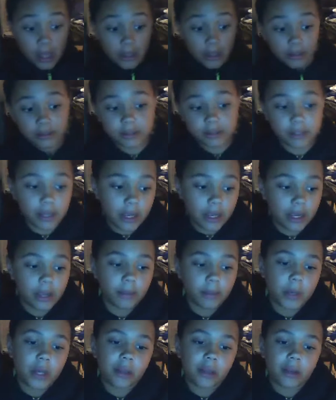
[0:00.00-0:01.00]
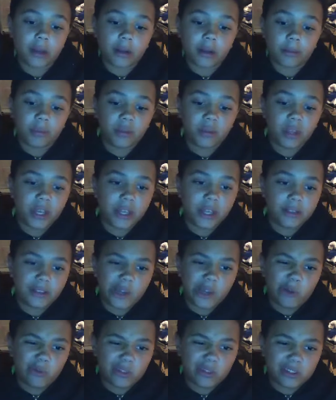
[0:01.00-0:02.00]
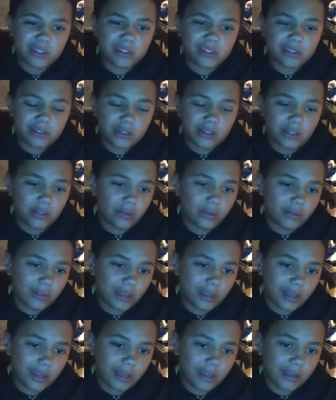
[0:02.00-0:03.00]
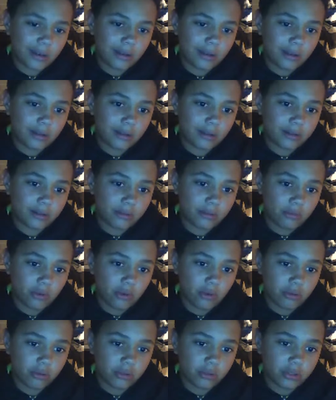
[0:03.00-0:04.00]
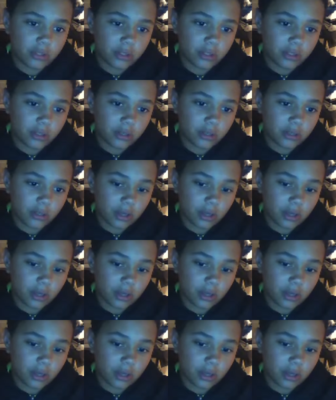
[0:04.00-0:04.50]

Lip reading: This time I got a plate that was only had some grilled cheese,